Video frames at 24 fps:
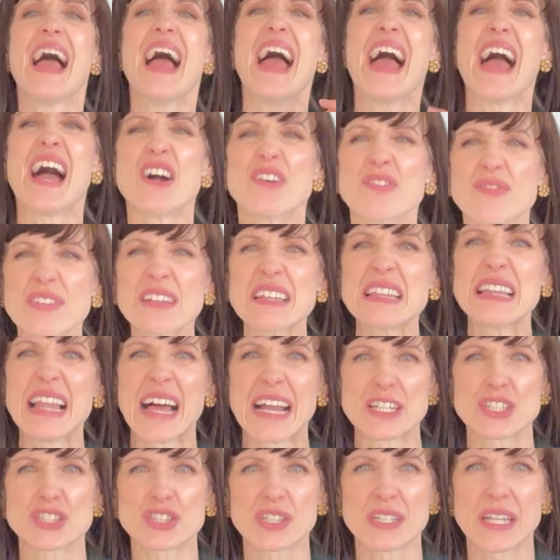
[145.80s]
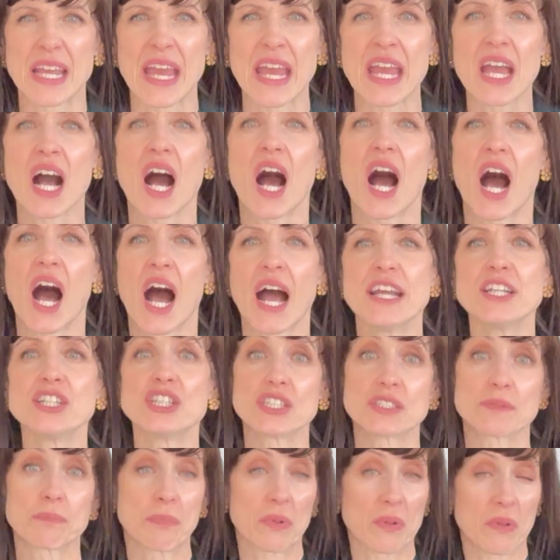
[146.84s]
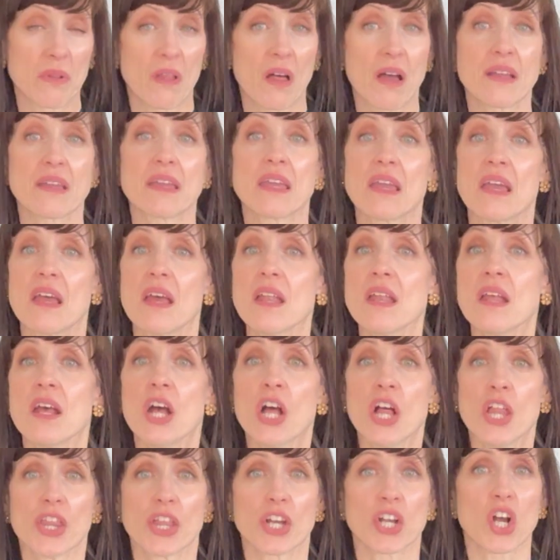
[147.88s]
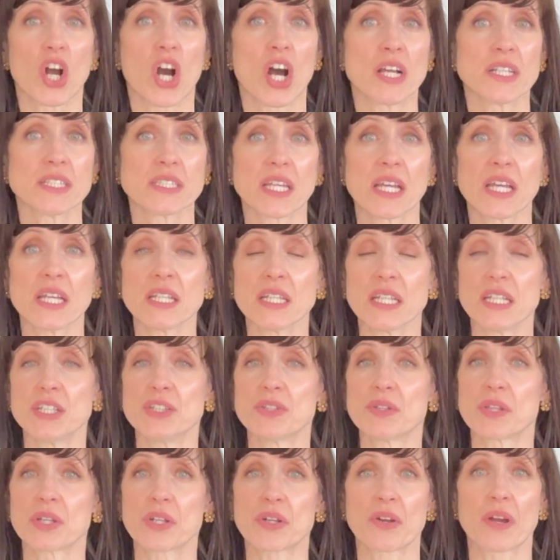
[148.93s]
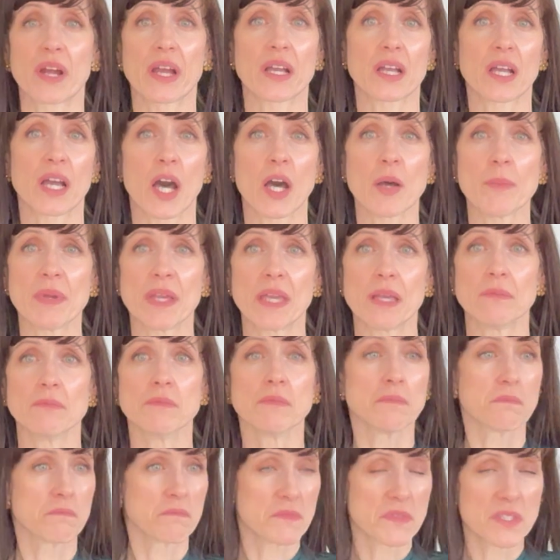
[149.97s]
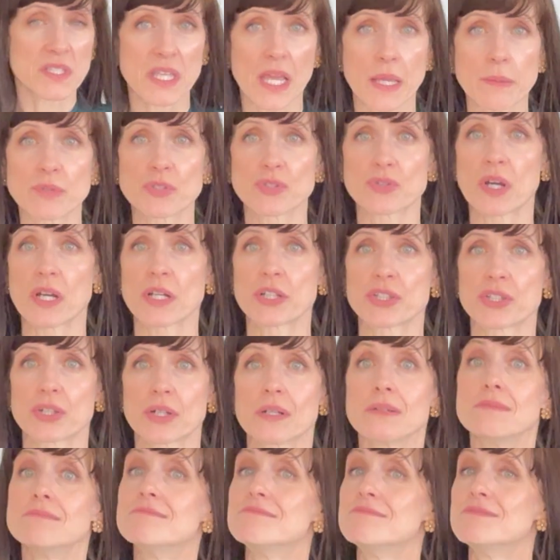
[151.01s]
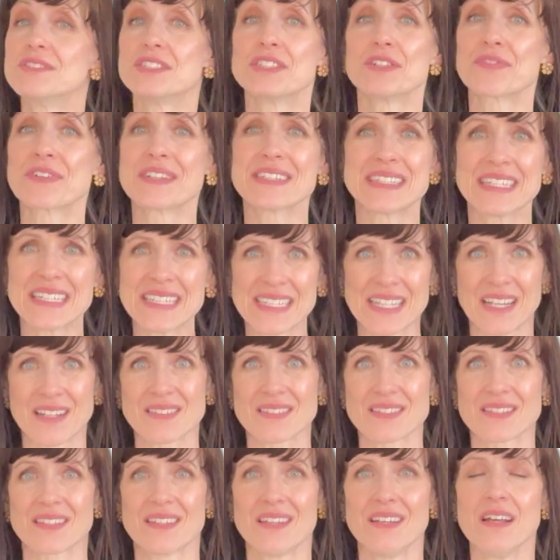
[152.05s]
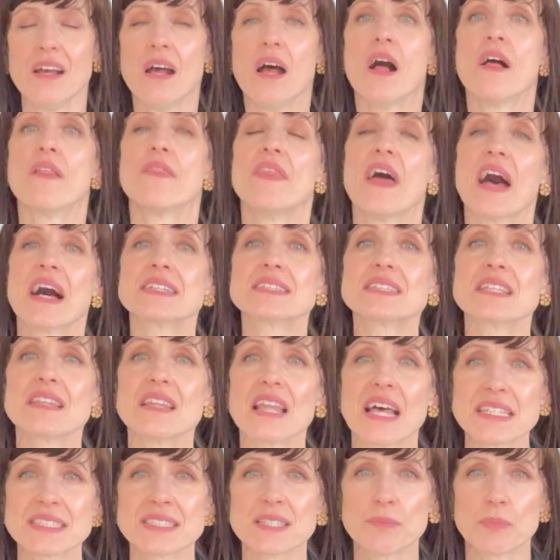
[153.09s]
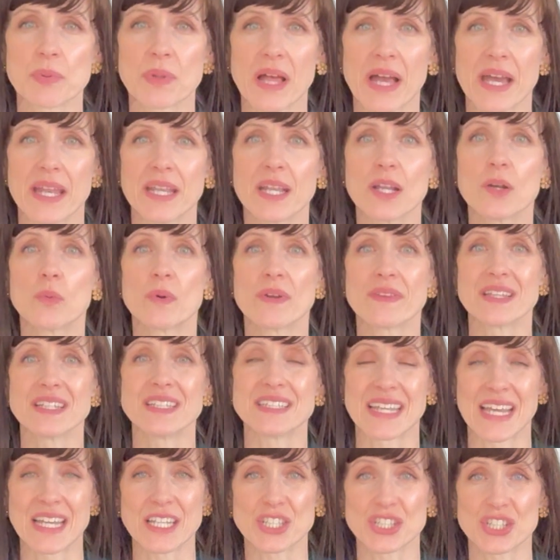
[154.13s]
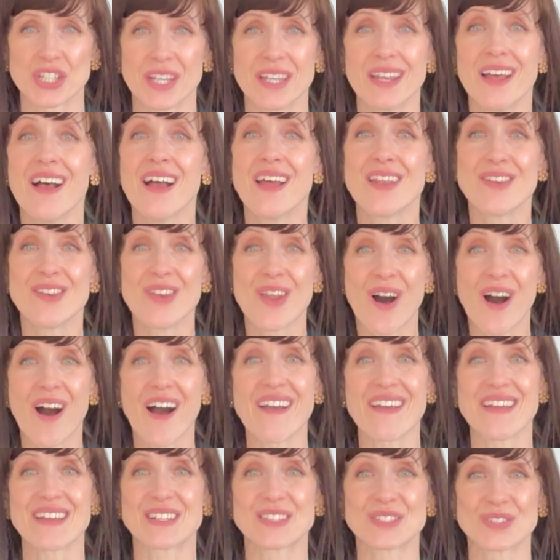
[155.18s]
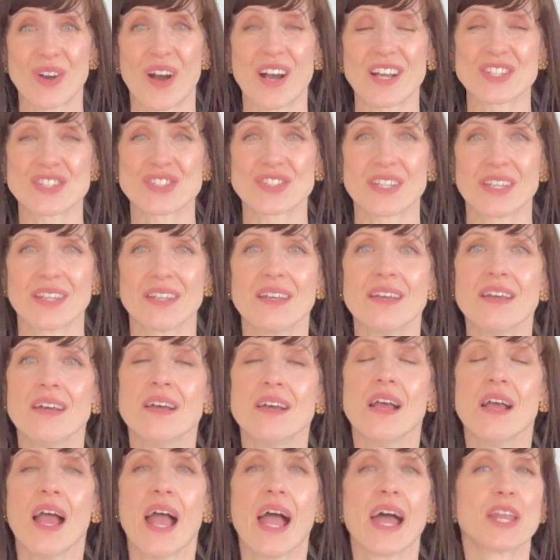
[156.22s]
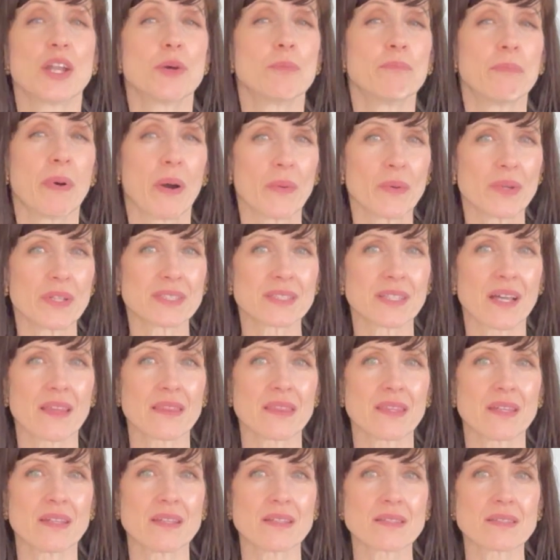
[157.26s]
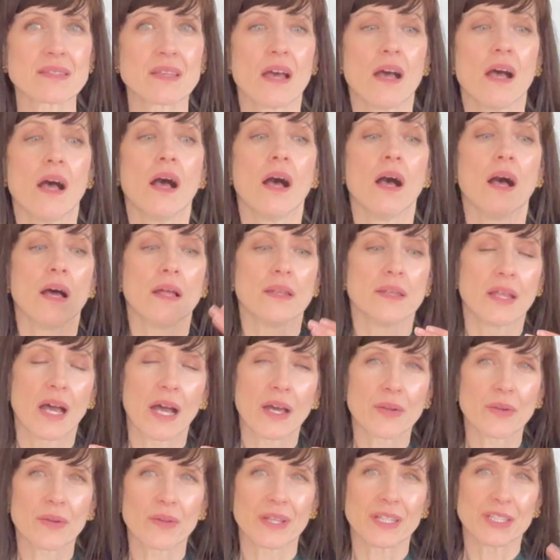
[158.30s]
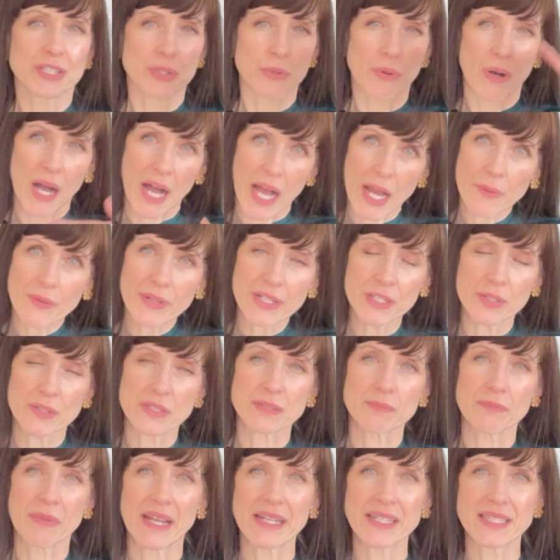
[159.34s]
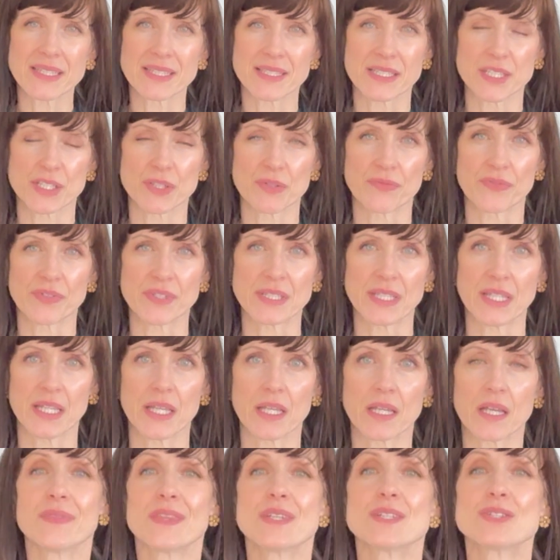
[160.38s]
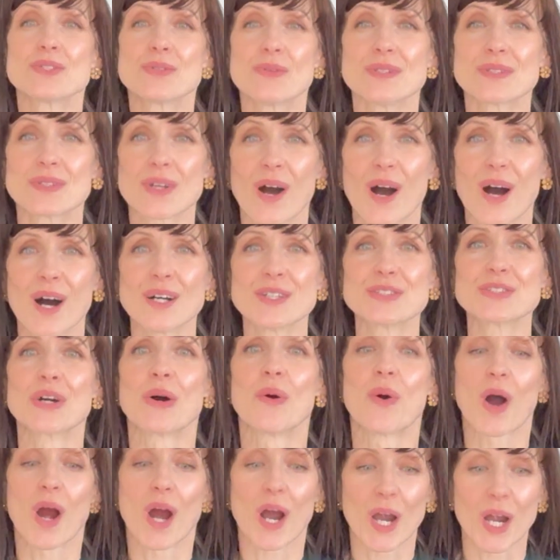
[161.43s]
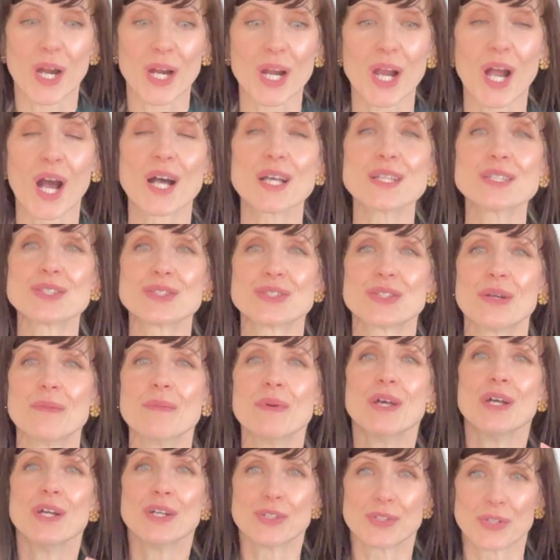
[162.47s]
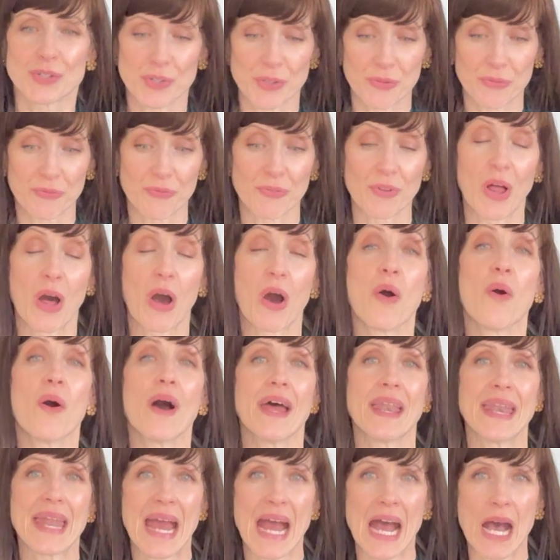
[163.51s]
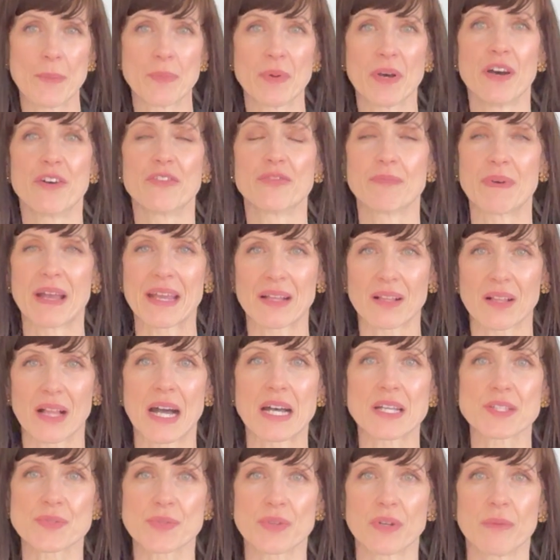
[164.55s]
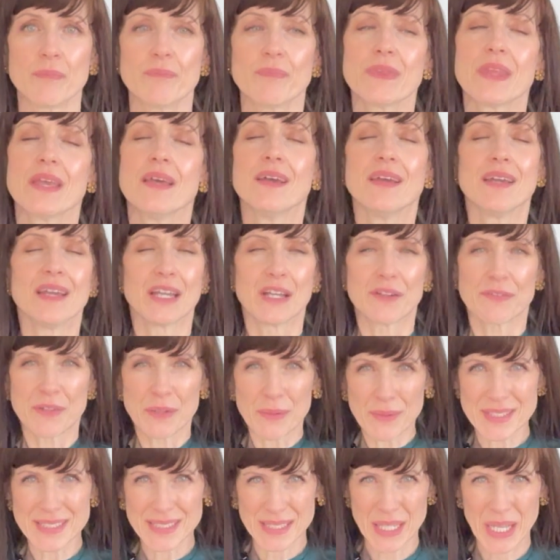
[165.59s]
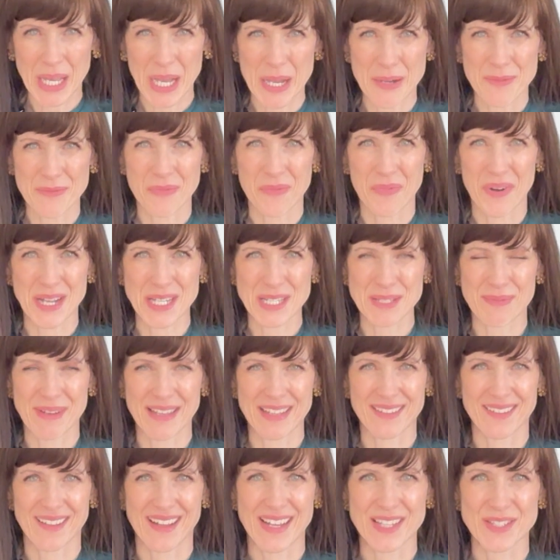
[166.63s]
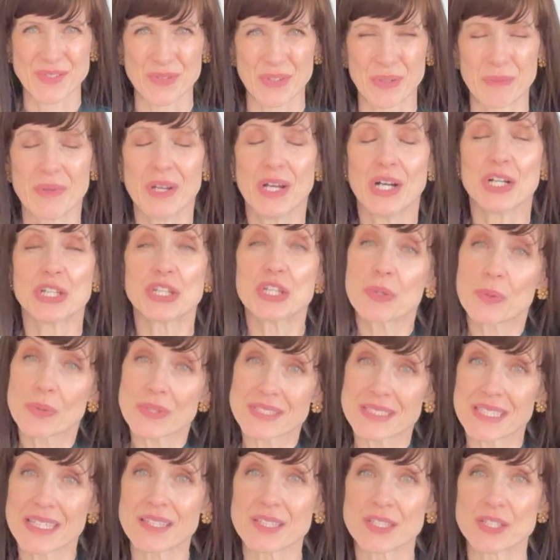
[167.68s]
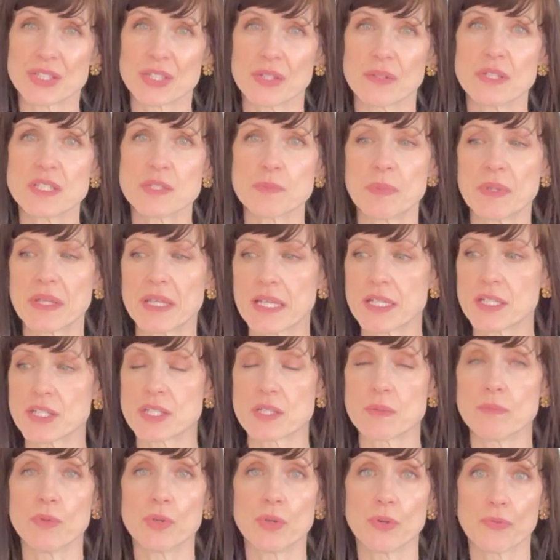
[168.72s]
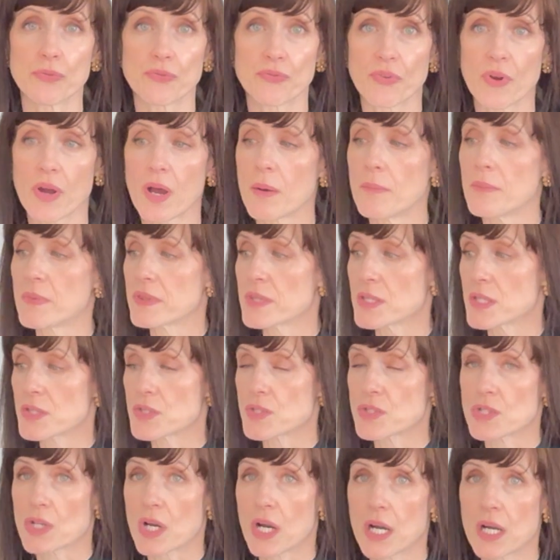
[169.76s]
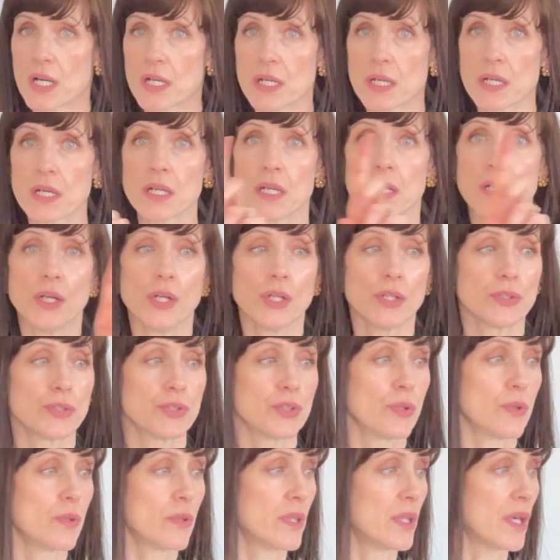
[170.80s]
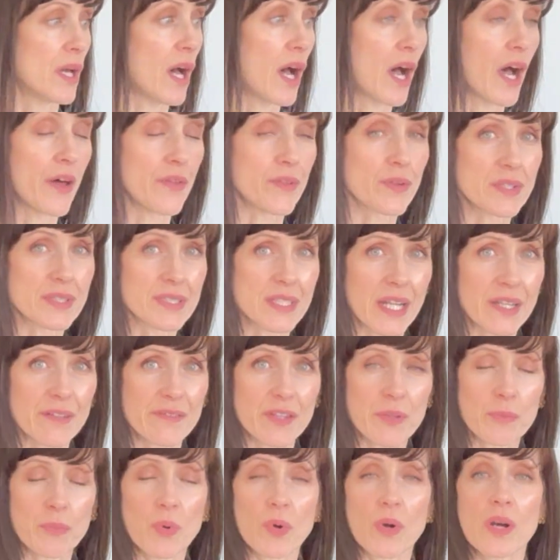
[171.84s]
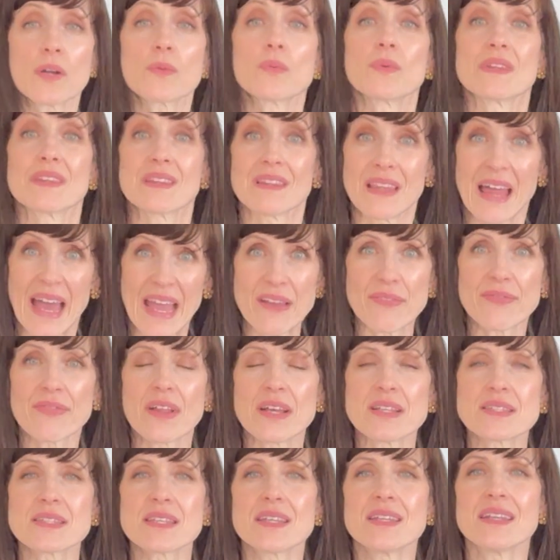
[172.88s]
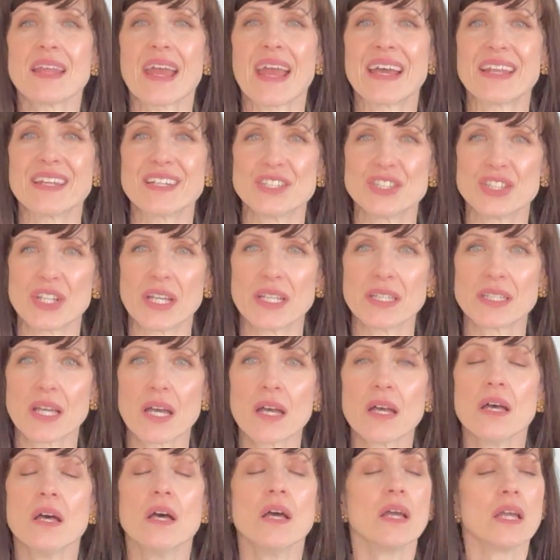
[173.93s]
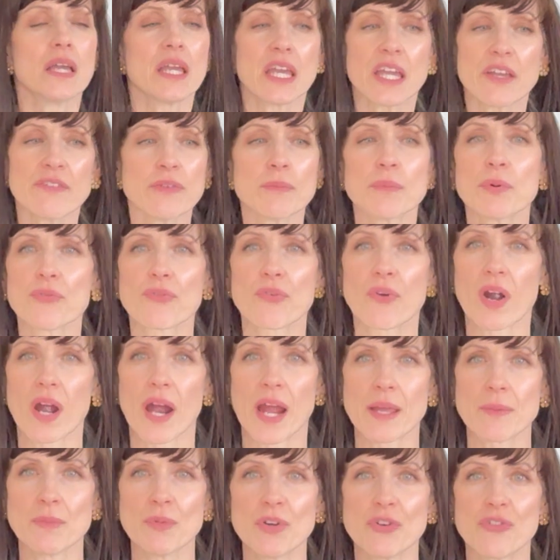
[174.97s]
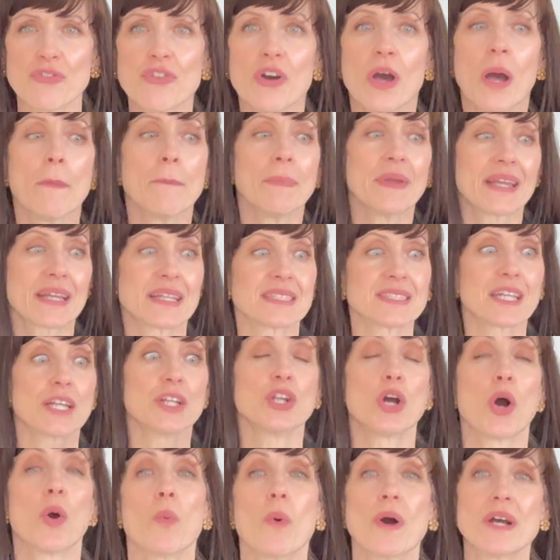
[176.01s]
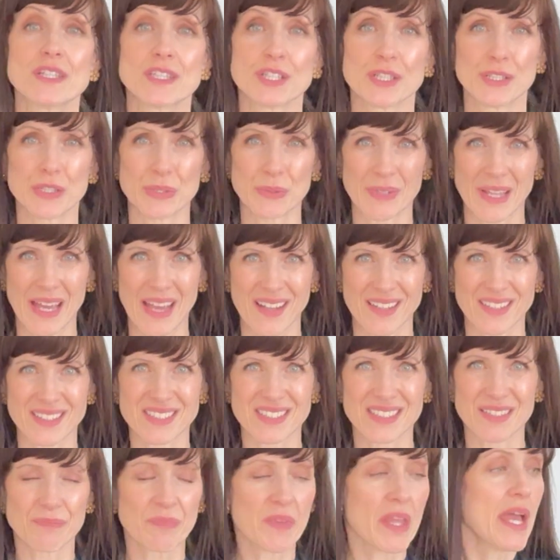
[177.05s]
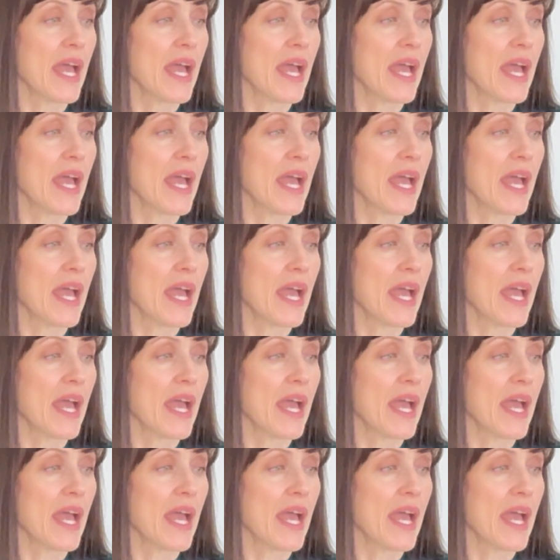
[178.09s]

Every lecture day, I just plug in the content into the correct cubby. Same structure, different details. That's lesson planning with intention, not exhaustion. And a bonus on this, not only do I reduce my decision fatigue, the students also are accustomed to the flow and habit of my classroom. If you were to come watch my classroom, you will see the students begin to move from the starter to the other side of the board with life lesson and agenda, even before I move, because they know what to do next.